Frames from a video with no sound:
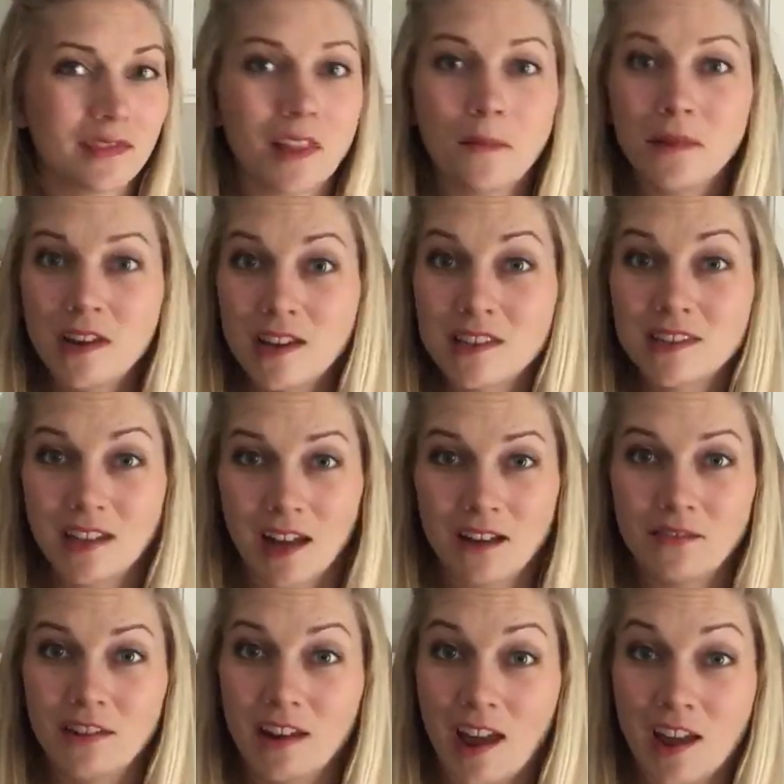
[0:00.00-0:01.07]
Lemon is
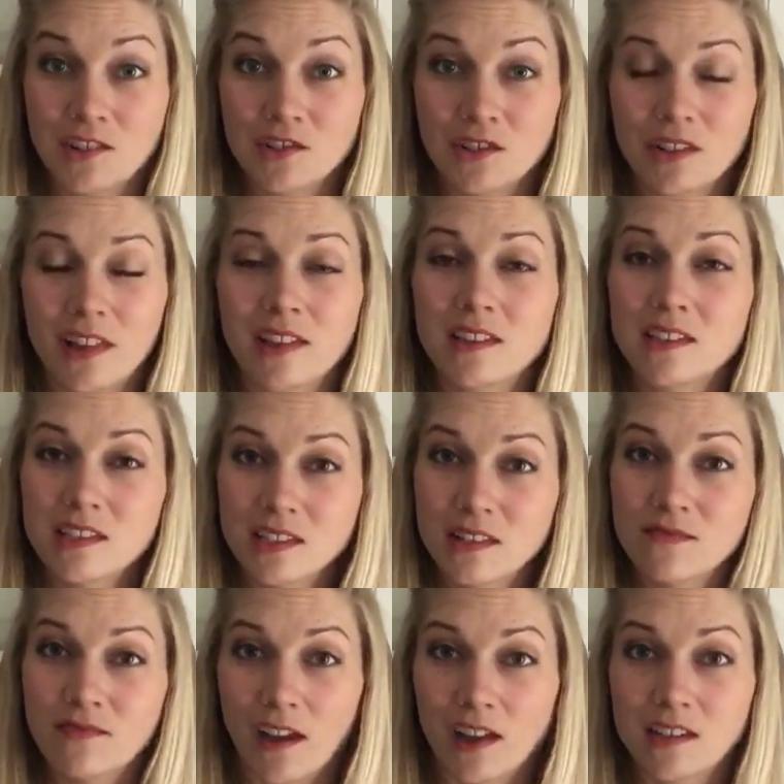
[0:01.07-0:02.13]
kind of a natural like
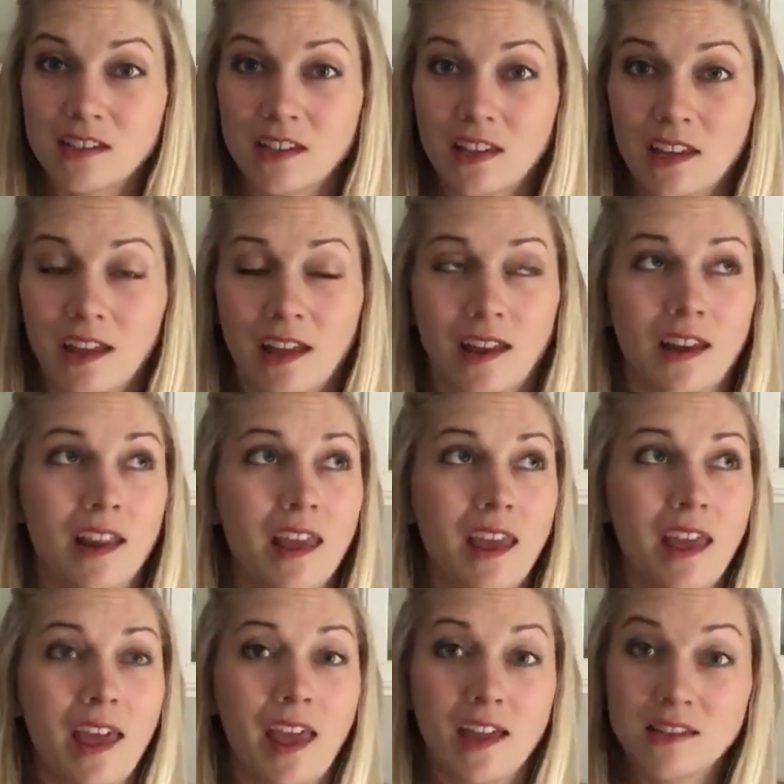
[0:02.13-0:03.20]
disinfecting
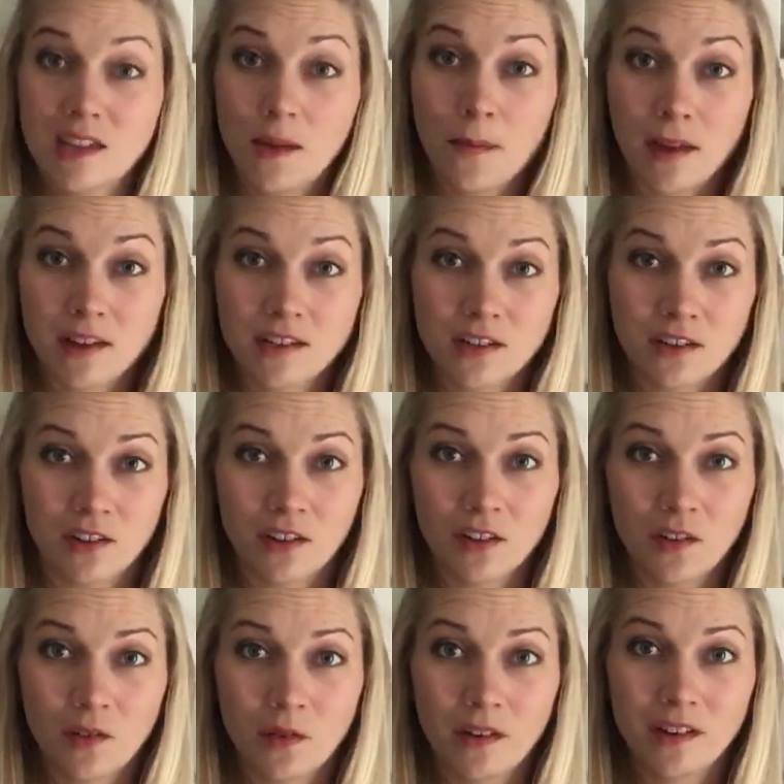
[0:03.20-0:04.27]
and
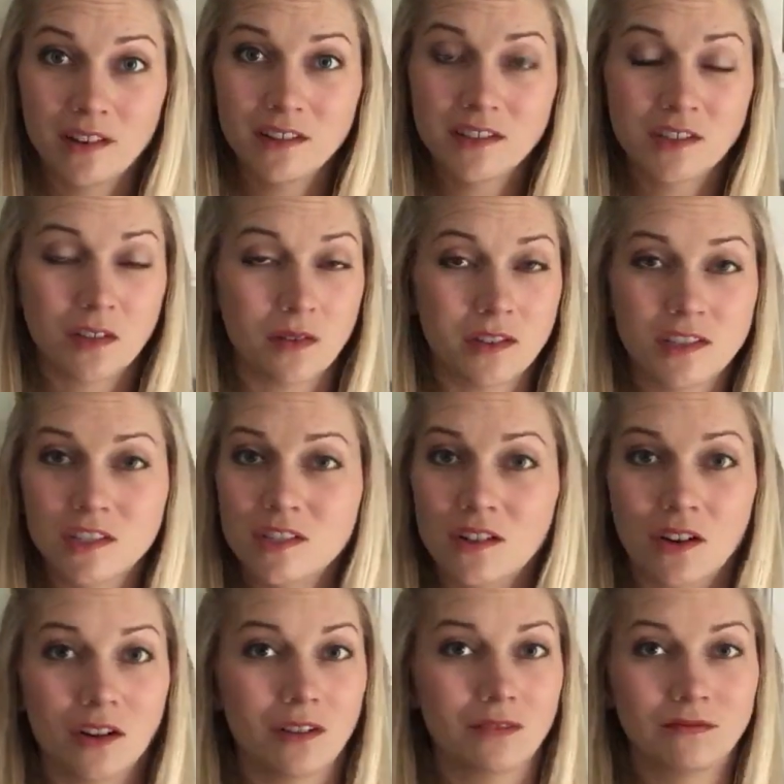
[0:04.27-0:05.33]
antibacterial oil, so it's
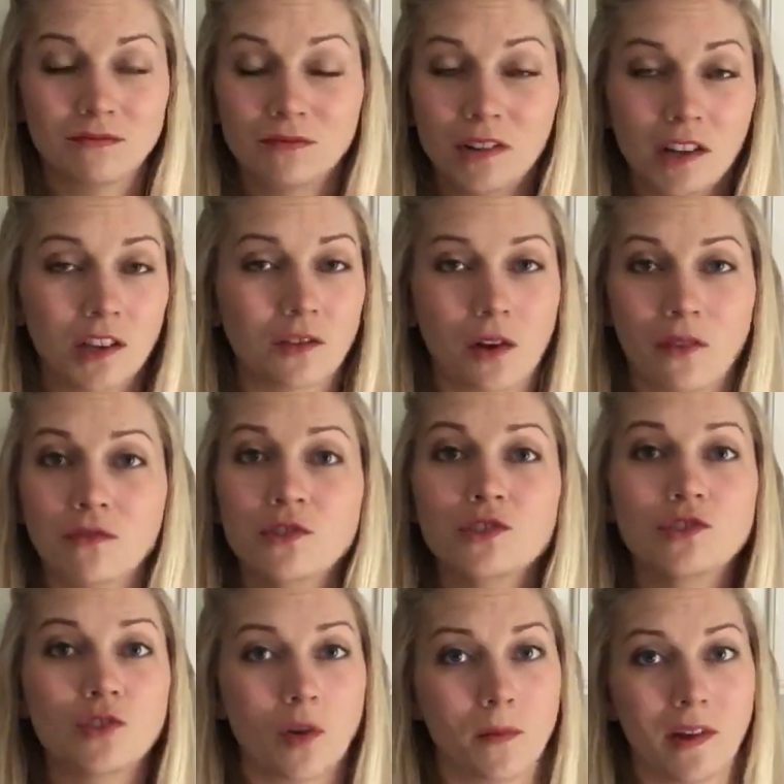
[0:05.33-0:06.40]
just really great for
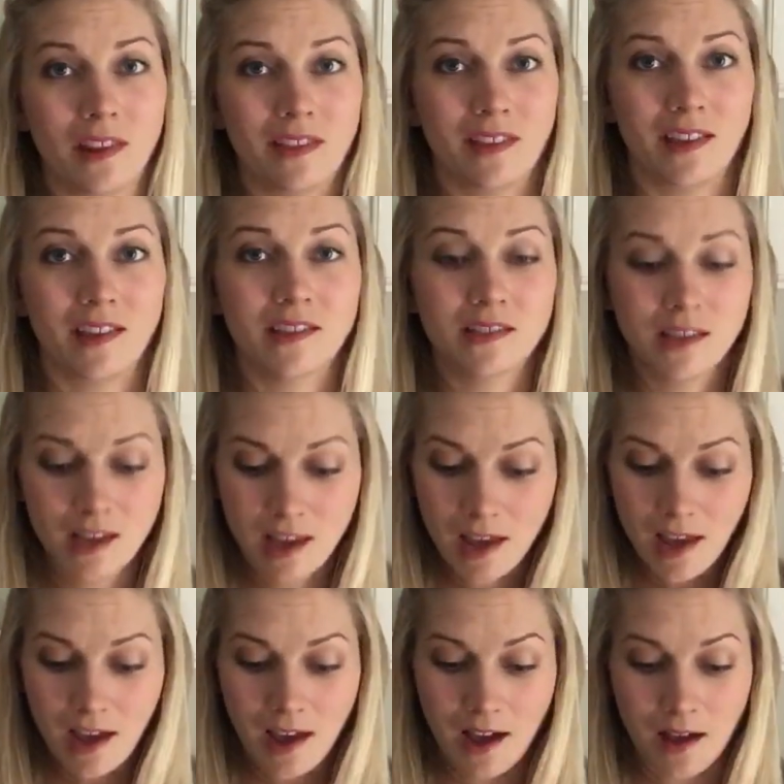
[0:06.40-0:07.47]
so many things,
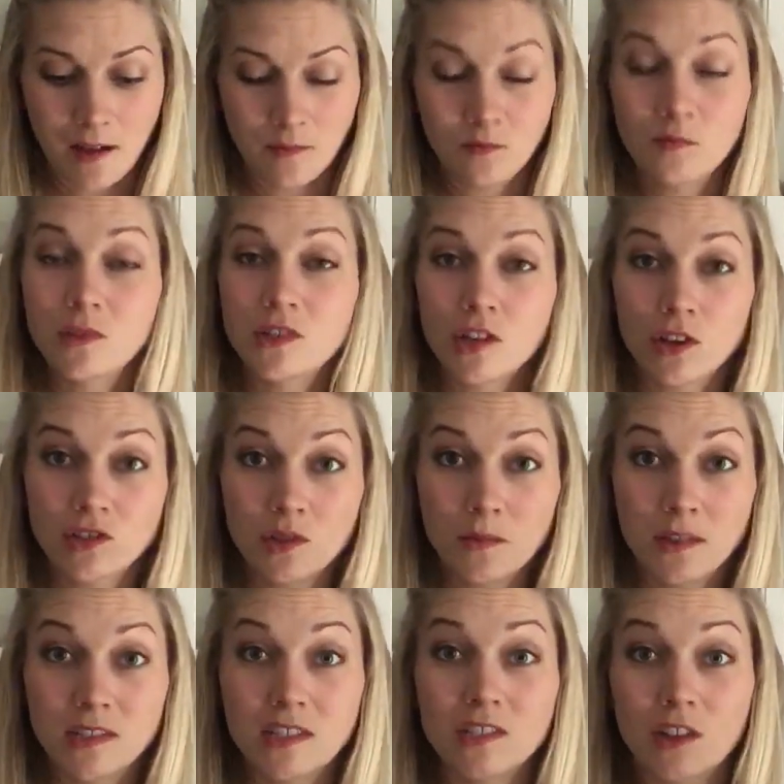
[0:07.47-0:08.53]
which also
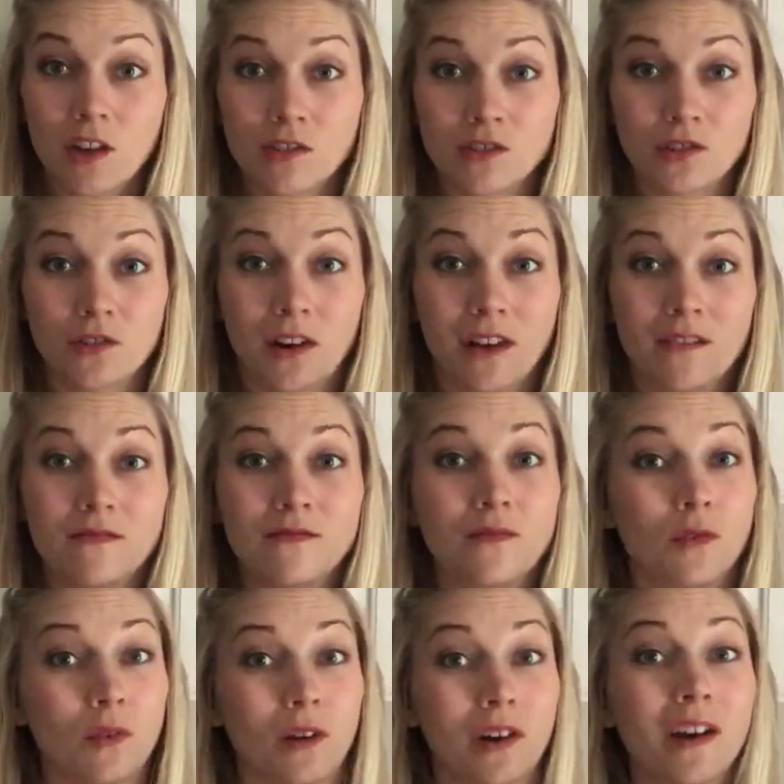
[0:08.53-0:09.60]
means it's also great
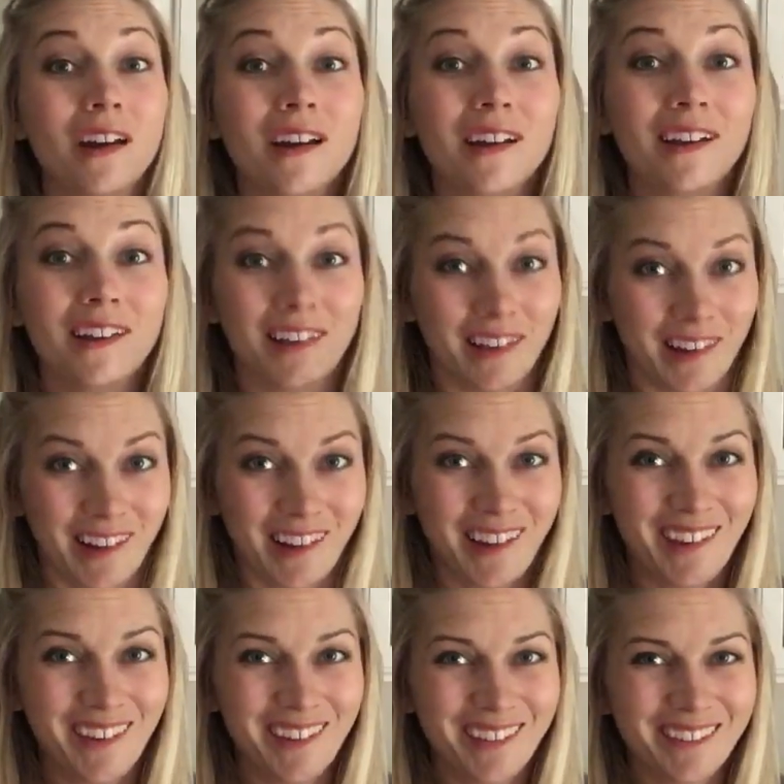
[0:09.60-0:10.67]
for
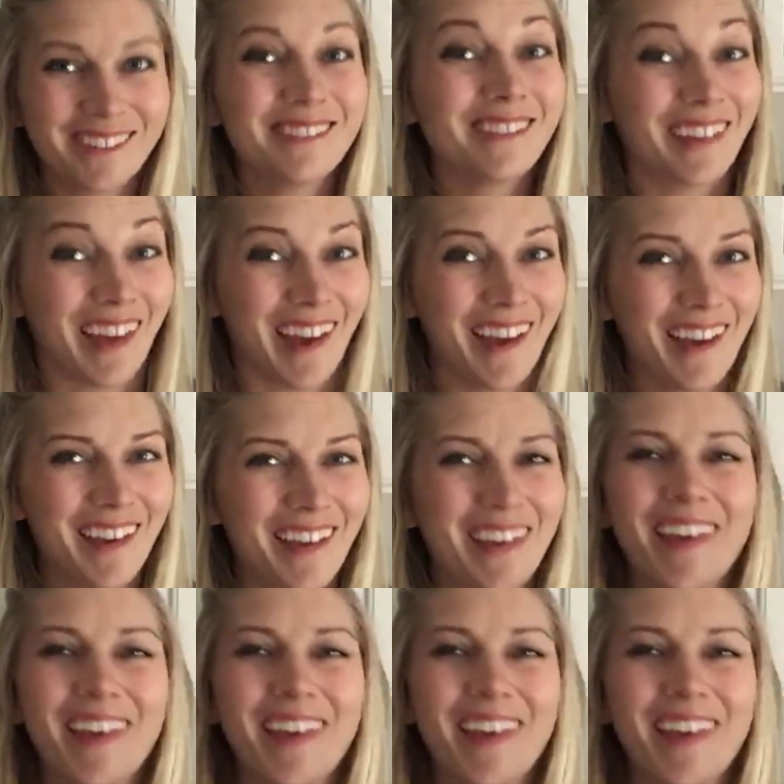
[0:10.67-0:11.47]
cleaning, yeah?